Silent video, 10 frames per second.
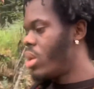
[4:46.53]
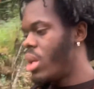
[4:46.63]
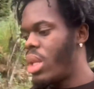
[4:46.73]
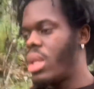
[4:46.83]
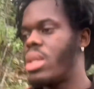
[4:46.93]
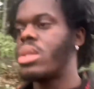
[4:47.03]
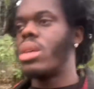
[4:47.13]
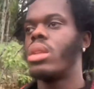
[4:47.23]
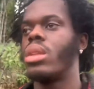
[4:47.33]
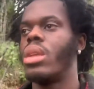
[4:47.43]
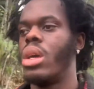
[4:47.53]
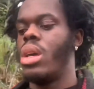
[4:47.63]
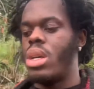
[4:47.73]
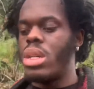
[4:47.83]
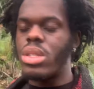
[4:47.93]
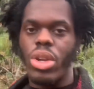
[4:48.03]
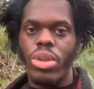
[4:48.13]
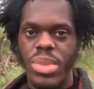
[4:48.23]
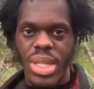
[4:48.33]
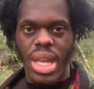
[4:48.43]
At least in a
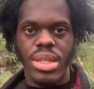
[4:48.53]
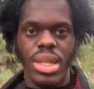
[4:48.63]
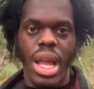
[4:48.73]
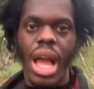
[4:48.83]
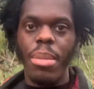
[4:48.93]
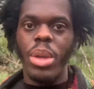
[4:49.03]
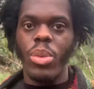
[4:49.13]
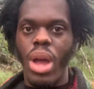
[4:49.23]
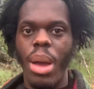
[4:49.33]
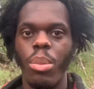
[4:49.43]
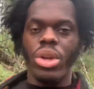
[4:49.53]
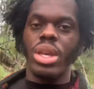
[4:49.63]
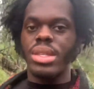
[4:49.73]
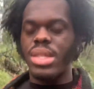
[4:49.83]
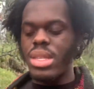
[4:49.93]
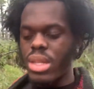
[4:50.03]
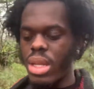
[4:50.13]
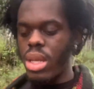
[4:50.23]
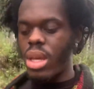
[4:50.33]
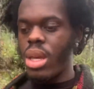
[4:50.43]
circumstance like I'm in, where I'm working
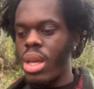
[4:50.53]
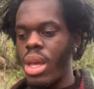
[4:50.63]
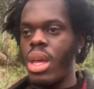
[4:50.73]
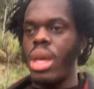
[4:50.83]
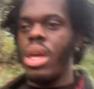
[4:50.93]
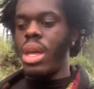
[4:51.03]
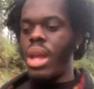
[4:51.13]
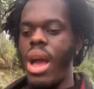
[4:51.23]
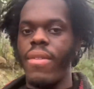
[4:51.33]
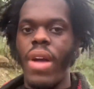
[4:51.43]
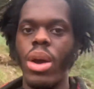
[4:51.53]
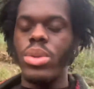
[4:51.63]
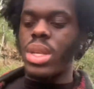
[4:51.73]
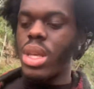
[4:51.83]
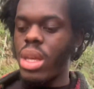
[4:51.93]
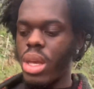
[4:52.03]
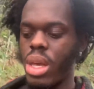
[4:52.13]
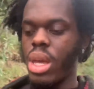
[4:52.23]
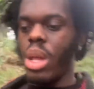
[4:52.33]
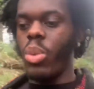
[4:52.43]
seasonally and I have housing
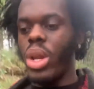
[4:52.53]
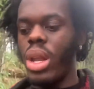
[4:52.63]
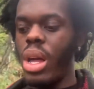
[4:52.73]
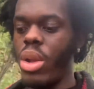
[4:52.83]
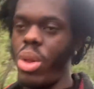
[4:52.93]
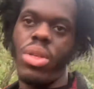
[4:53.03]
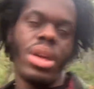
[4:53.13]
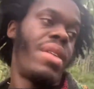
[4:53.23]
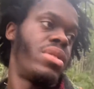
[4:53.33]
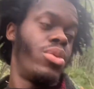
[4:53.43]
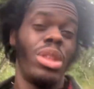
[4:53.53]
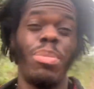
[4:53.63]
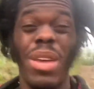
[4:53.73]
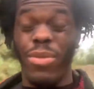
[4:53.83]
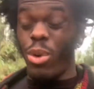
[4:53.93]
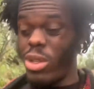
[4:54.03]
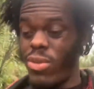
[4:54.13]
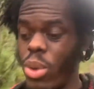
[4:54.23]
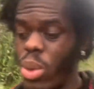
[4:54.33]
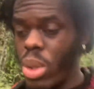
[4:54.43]
and whatnot, and the only thing I have to really pay for is
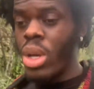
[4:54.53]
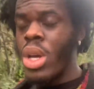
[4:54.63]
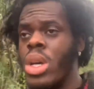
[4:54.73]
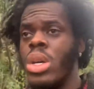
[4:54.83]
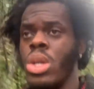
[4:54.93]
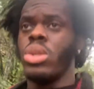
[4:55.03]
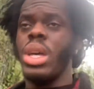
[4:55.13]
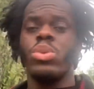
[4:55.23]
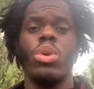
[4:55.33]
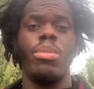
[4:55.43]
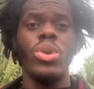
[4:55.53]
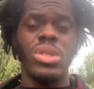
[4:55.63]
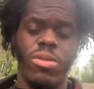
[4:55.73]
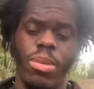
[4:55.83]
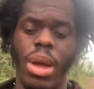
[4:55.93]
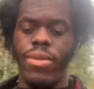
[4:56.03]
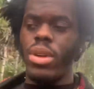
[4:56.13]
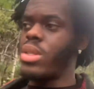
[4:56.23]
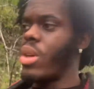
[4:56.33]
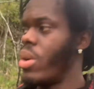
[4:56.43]
food. So that's where most of my
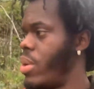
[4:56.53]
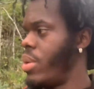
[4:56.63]
funds go.